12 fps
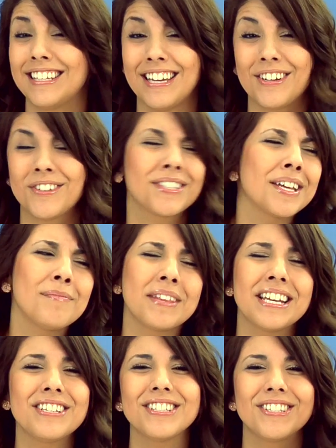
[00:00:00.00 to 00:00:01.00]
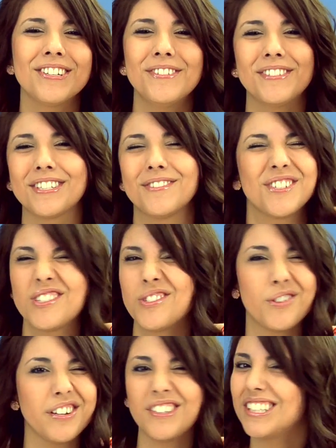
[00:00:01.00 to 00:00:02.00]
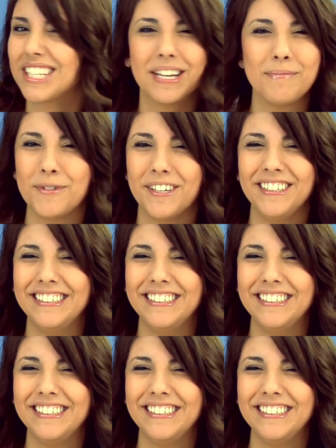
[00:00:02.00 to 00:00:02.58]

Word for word: Sing or something, just don't do tutorials anymore.